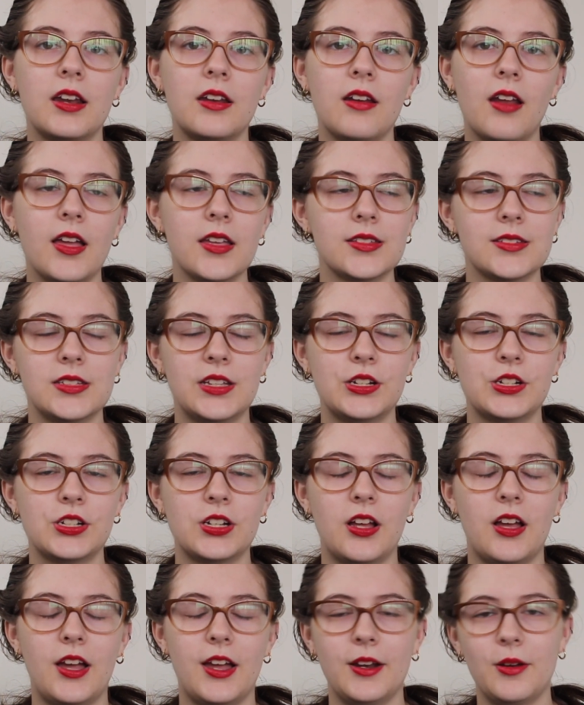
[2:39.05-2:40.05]
nice
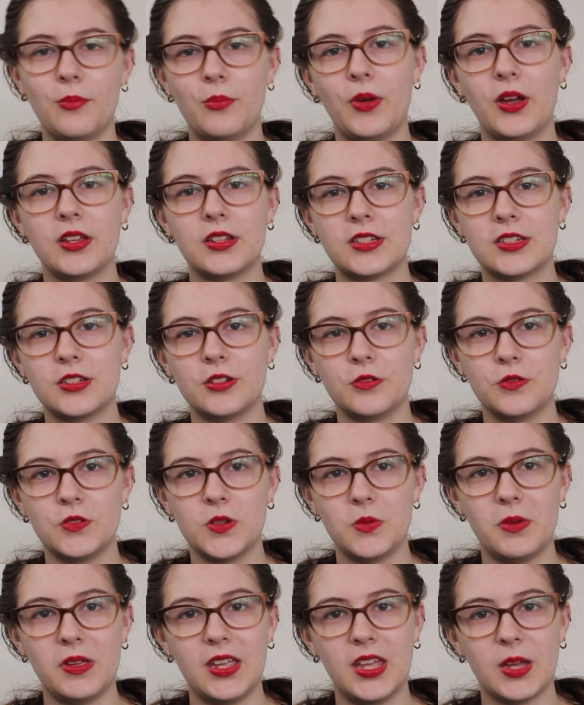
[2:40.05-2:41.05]
sunshine but still
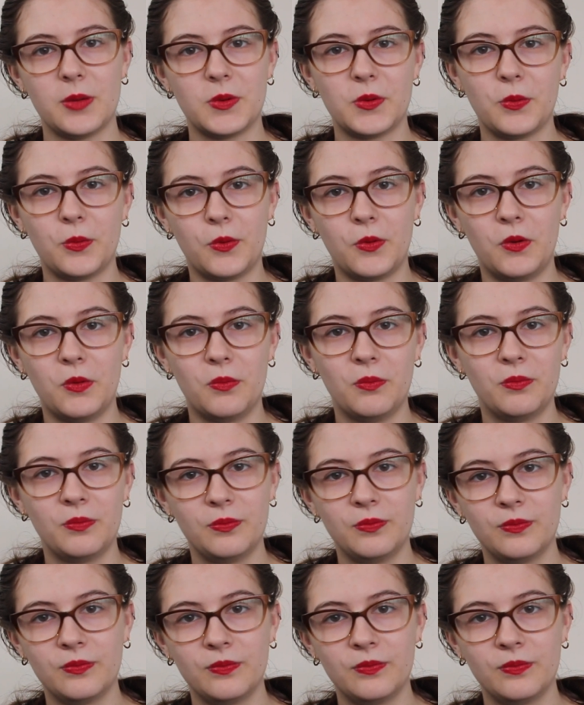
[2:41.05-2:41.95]
to be kept warm.